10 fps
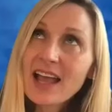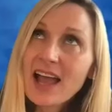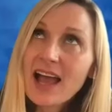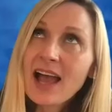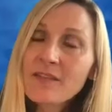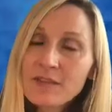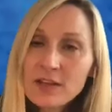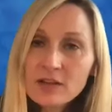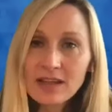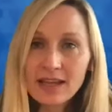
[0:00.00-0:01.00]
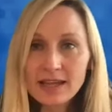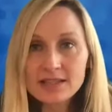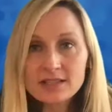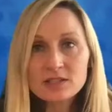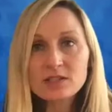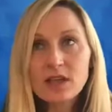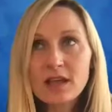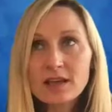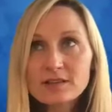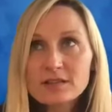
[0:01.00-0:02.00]
I feel like
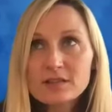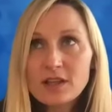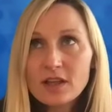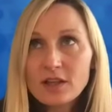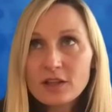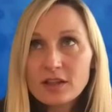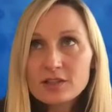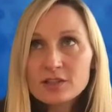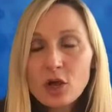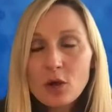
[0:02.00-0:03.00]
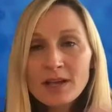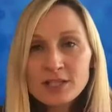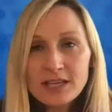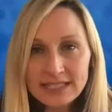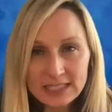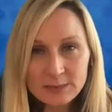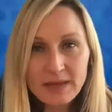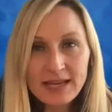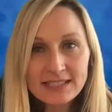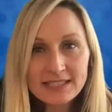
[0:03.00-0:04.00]
so much has
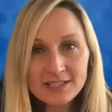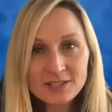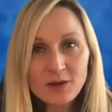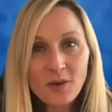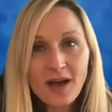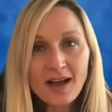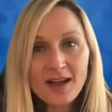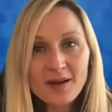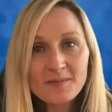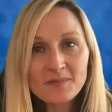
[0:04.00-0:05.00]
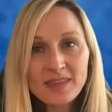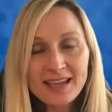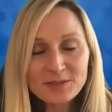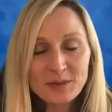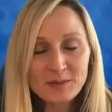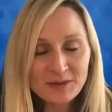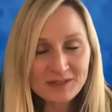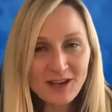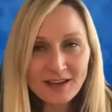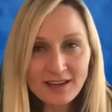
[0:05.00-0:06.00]
expanded. So as we were
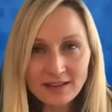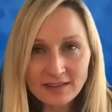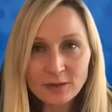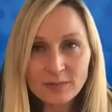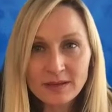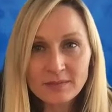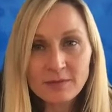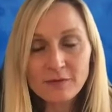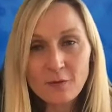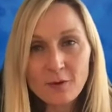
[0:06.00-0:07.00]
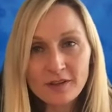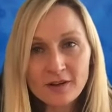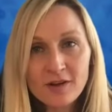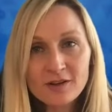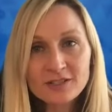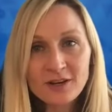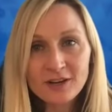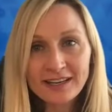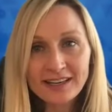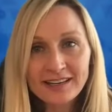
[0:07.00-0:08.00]
talking a little bit before the call
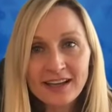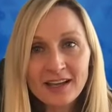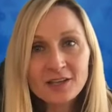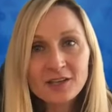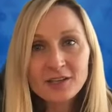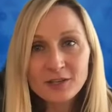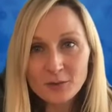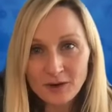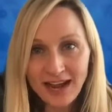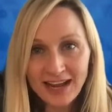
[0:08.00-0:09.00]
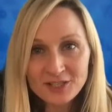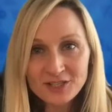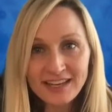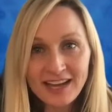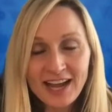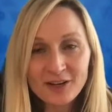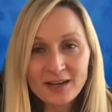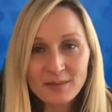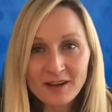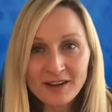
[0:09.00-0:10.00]
started, you were actually hired
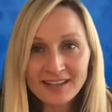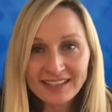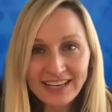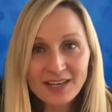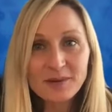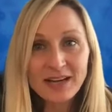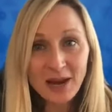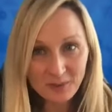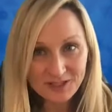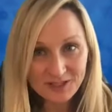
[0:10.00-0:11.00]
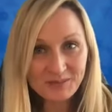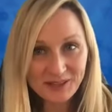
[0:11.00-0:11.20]
at Bond Clinic when I worked at Bond